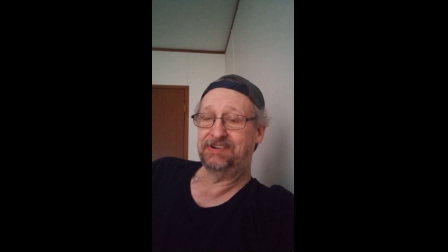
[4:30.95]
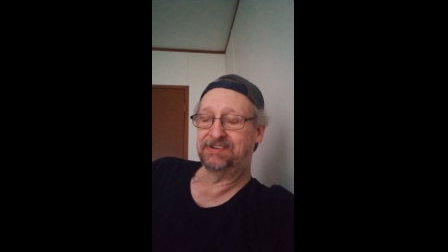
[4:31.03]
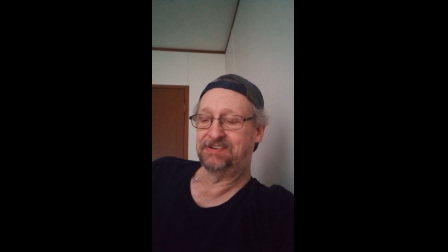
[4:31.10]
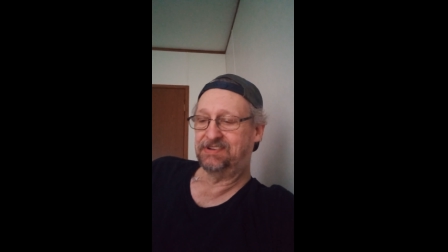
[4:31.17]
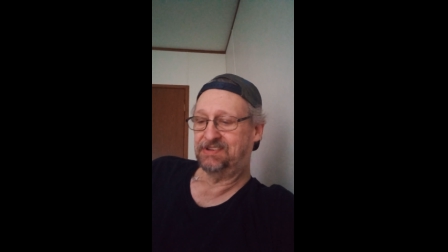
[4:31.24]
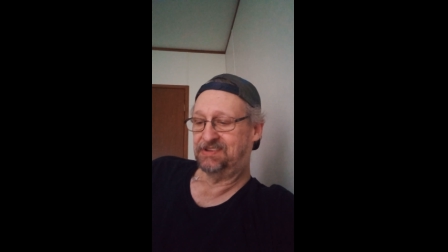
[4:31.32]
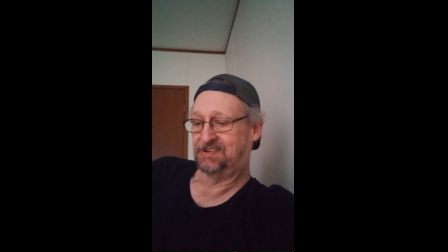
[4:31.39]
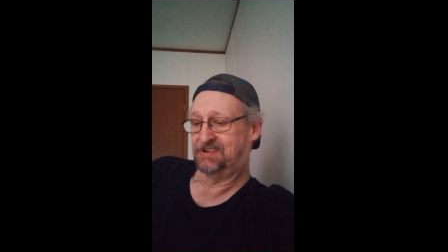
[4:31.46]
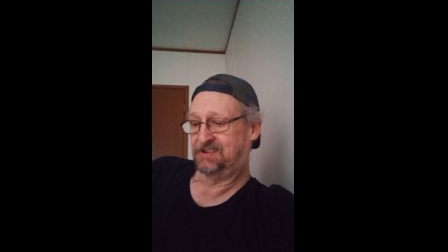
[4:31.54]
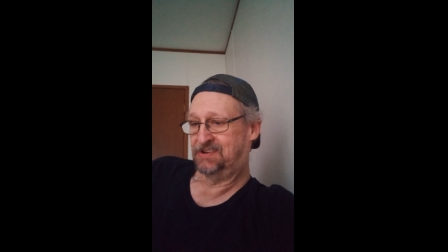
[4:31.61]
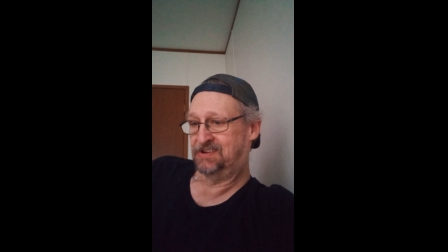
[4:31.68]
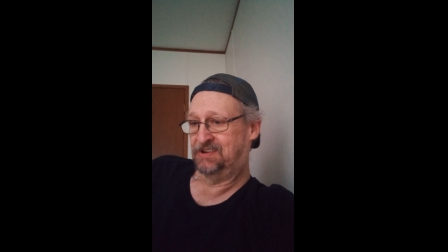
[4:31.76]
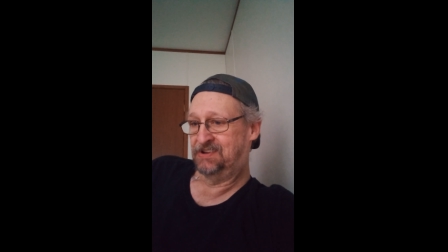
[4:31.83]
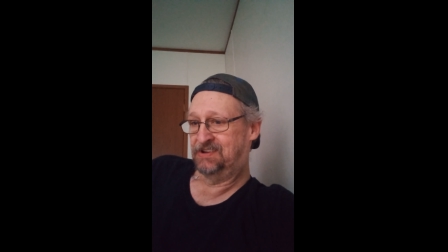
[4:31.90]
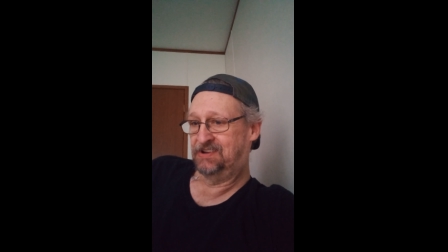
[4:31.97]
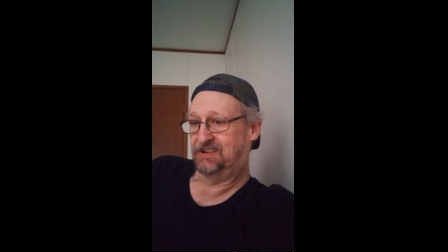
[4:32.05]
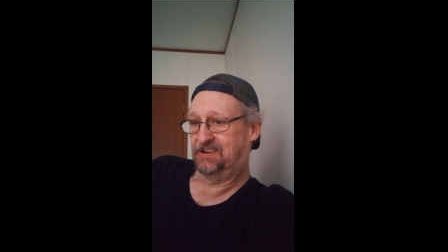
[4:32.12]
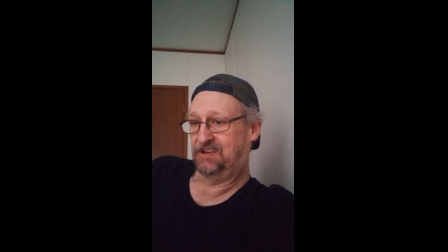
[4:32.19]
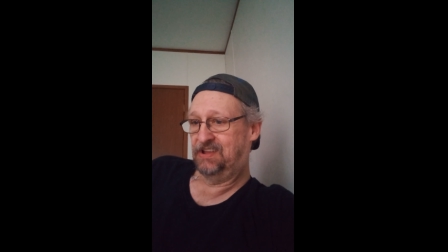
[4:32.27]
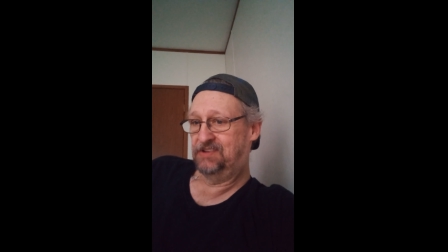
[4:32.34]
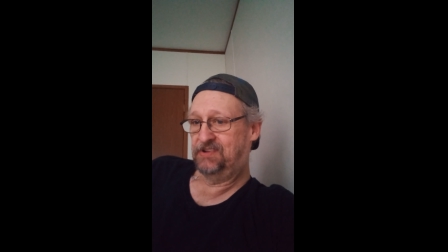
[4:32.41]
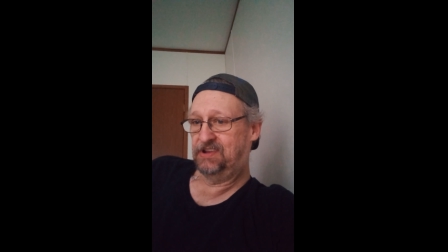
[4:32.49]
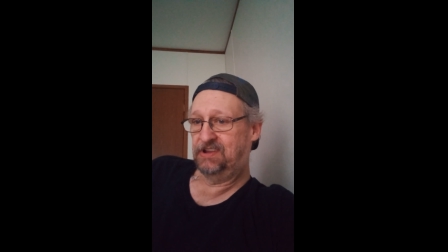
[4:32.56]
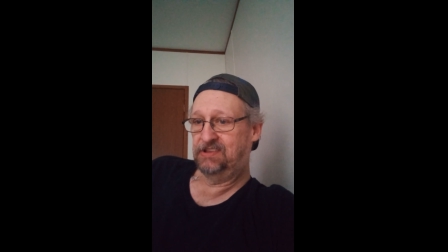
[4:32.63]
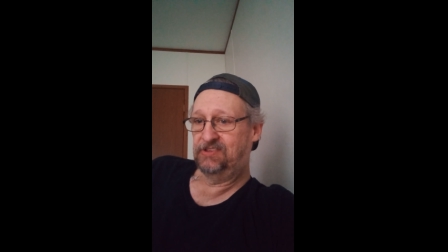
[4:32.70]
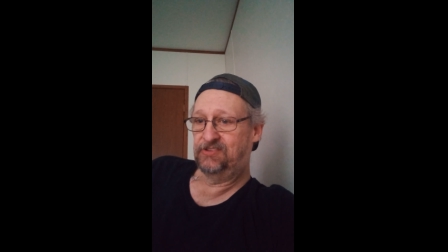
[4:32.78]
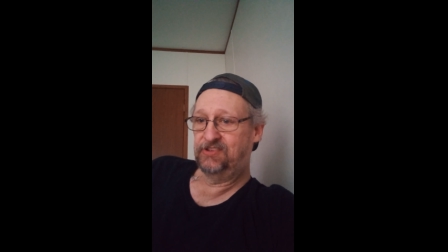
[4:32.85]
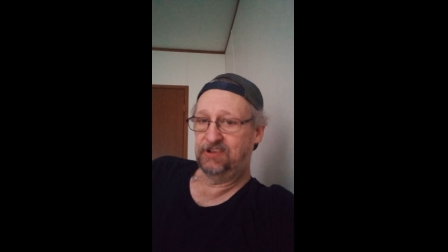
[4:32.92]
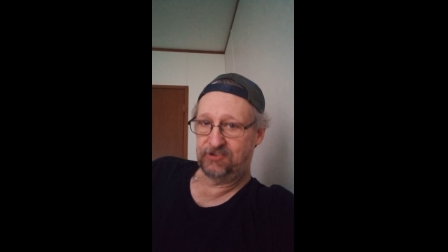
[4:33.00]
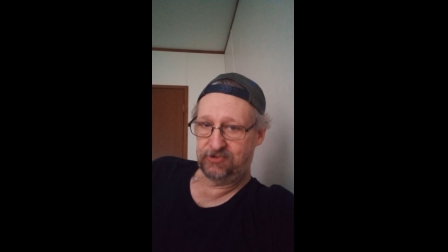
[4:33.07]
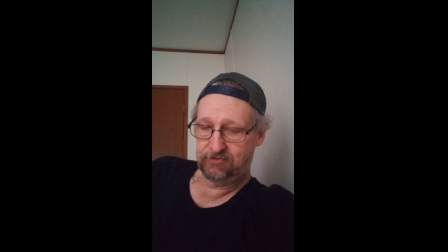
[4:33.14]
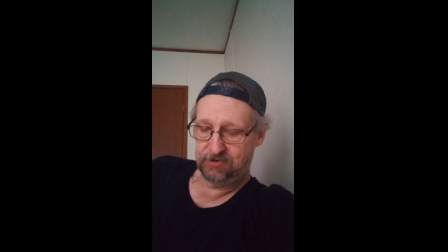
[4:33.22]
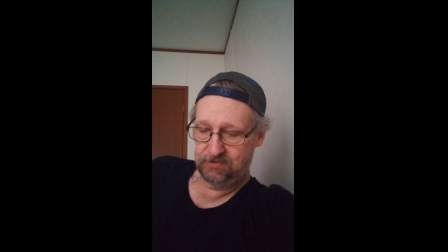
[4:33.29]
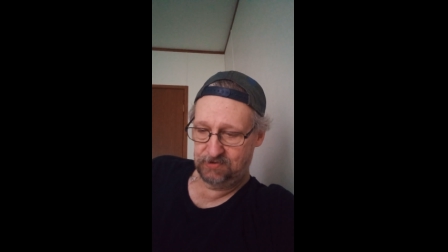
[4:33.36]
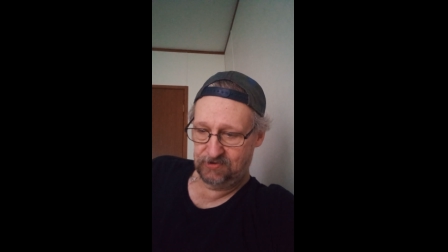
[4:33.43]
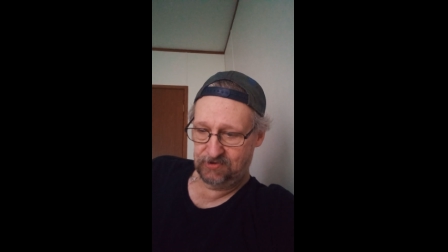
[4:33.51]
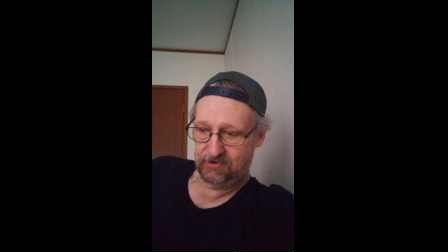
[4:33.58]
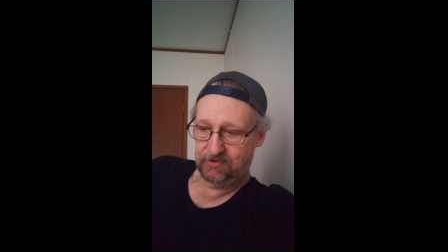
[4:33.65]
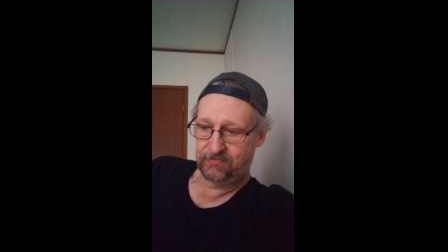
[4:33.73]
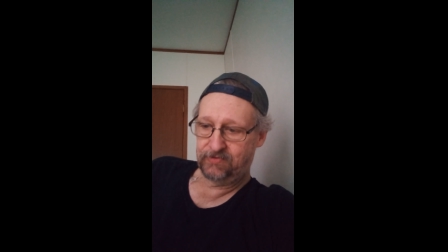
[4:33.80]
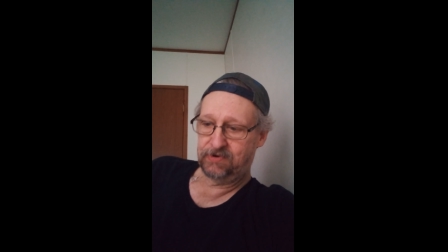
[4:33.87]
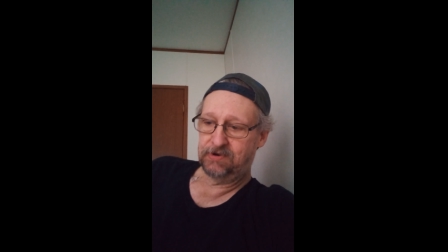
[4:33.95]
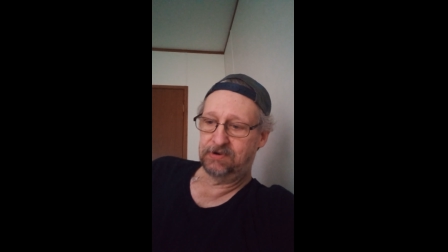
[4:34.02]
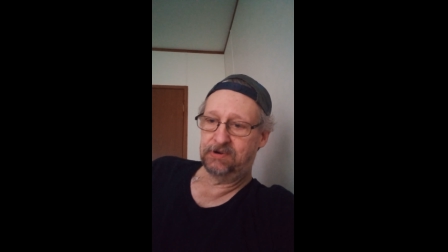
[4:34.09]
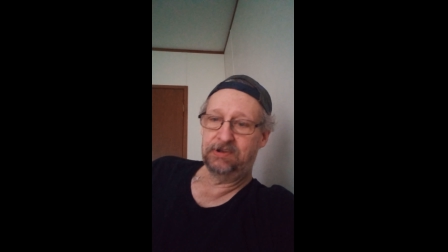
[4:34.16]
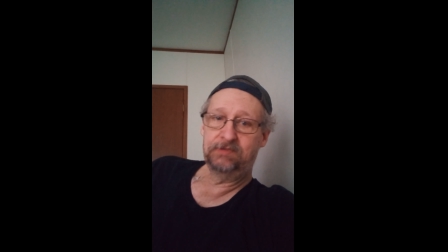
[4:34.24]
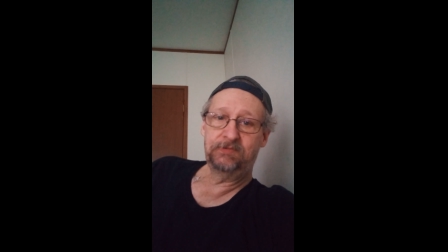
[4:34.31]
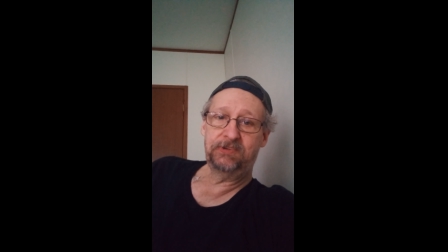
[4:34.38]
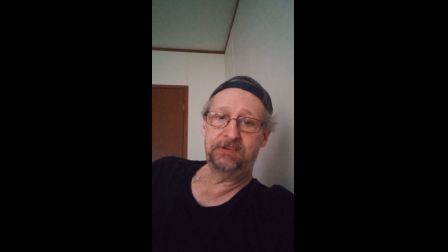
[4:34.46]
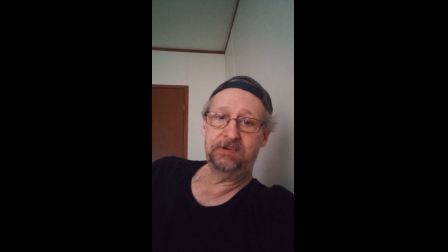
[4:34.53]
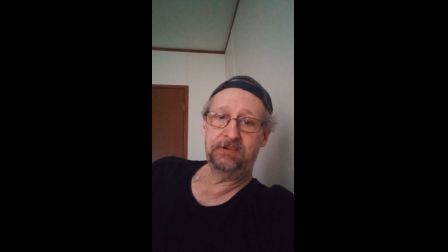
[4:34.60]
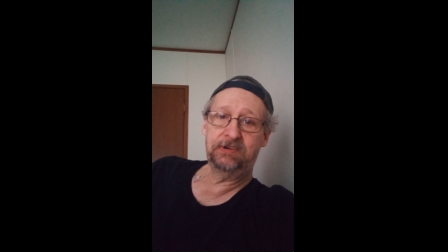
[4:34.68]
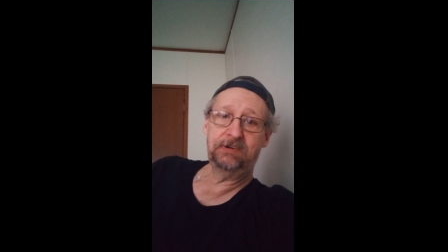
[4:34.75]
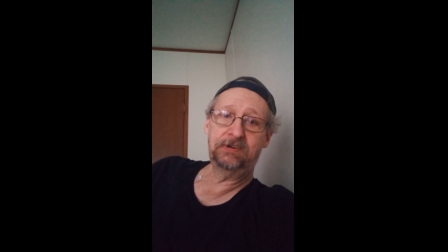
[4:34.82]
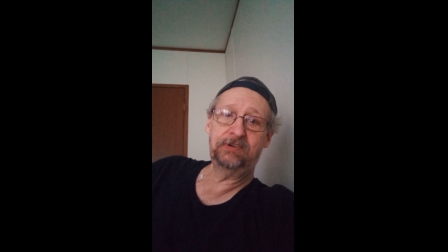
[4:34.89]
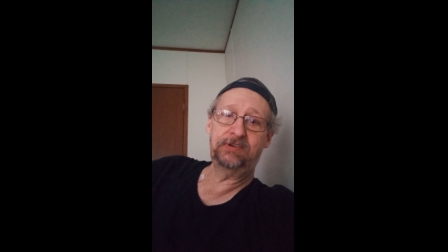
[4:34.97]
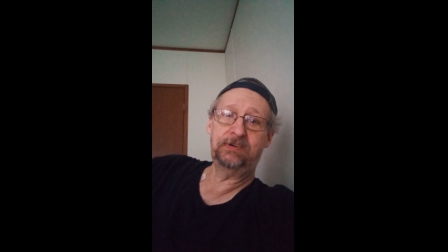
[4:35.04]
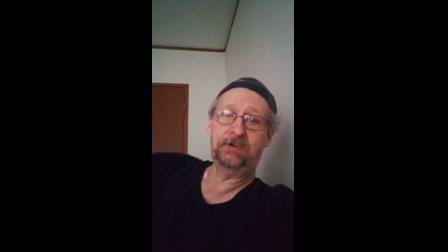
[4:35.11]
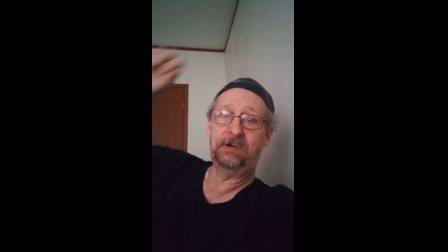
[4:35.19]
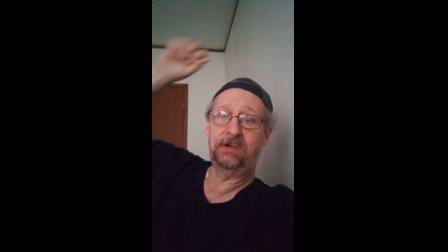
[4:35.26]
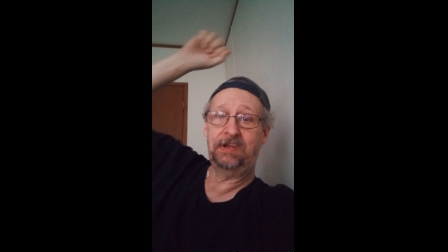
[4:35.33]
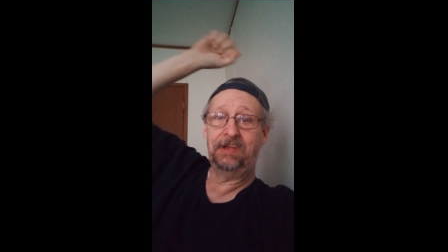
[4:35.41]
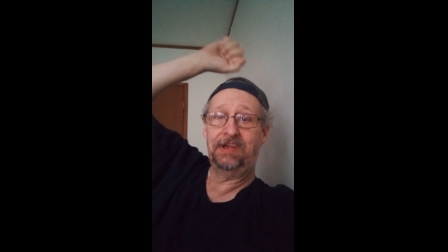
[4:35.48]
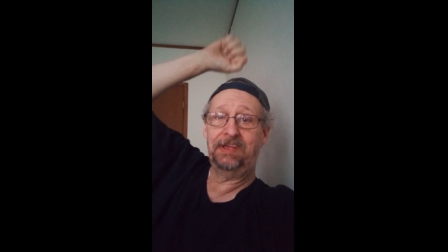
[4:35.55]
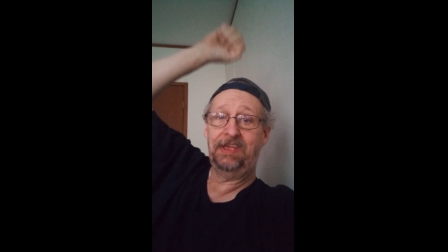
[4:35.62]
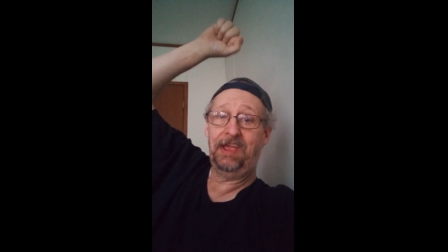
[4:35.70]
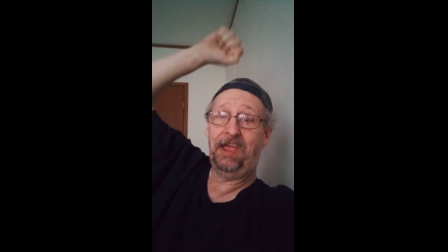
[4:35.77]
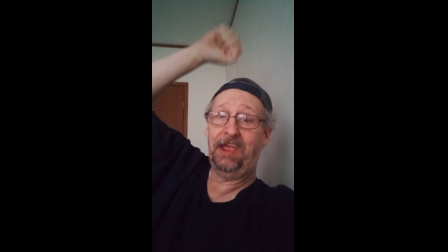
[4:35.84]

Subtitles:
And I've had 6 treatments so far, and I'm still here, so yay!